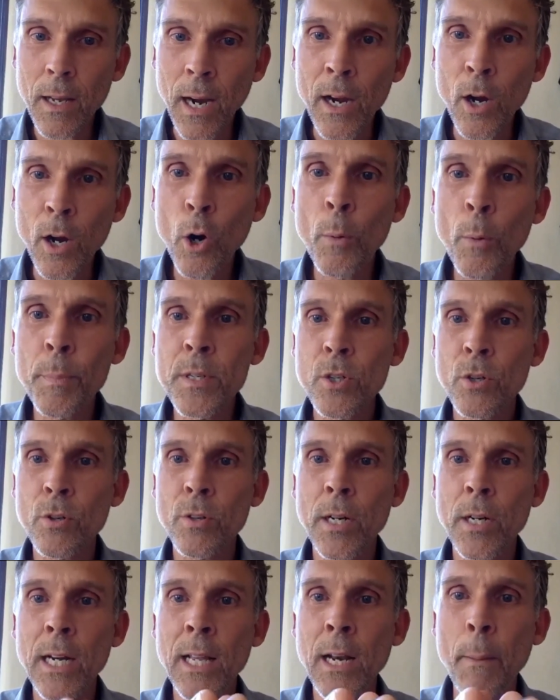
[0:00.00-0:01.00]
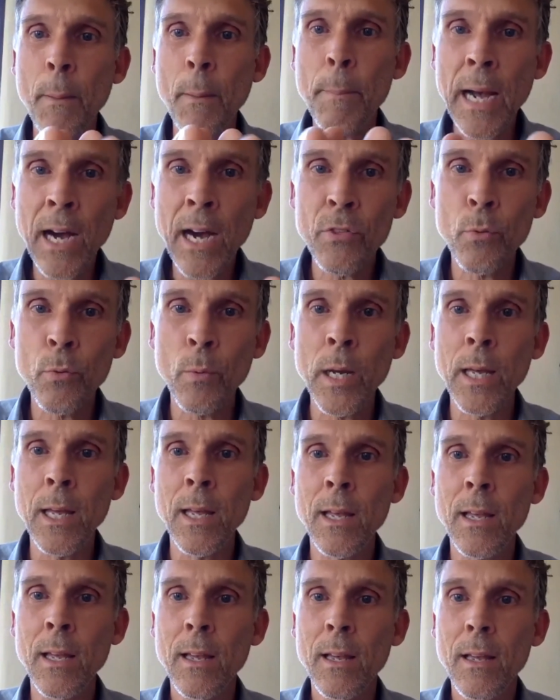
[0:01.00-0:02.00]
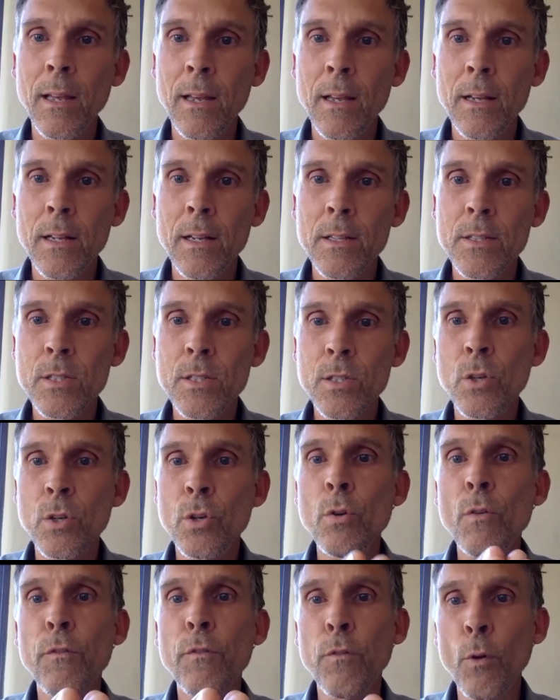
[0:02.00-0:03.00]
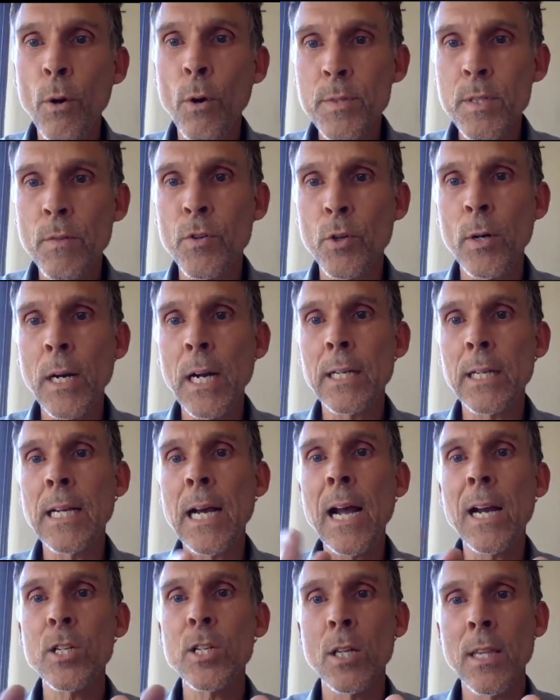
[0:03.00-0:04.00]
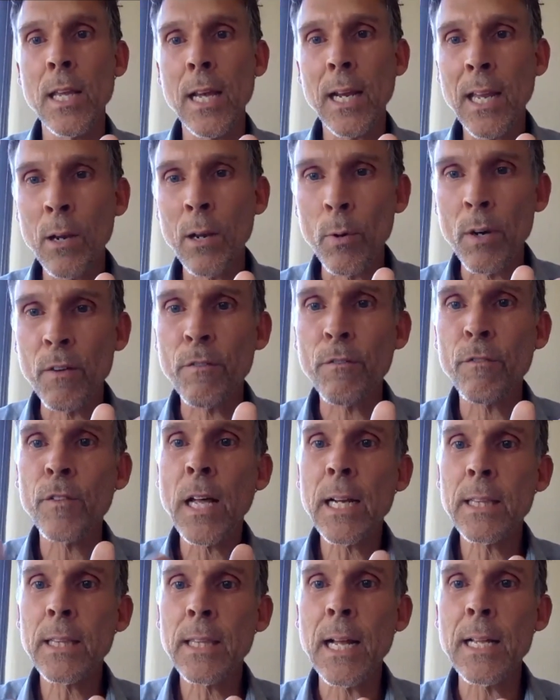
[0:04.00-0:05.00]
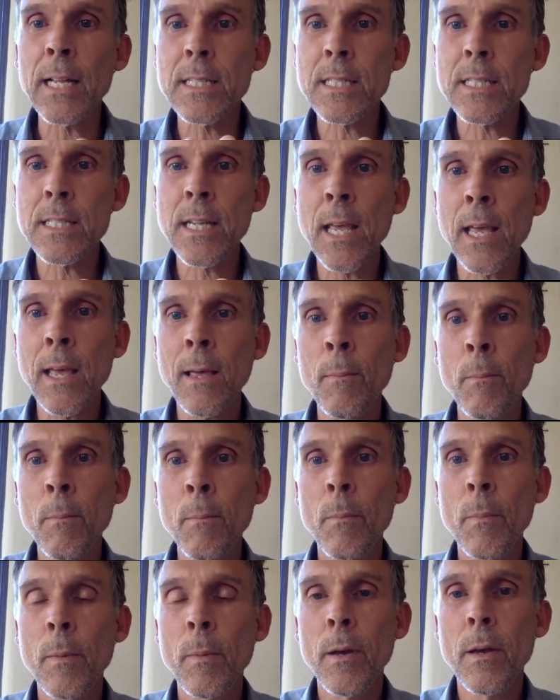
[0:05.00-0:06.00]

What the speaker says: I hope is creating a pathway to new forms of direct action that can reflect that same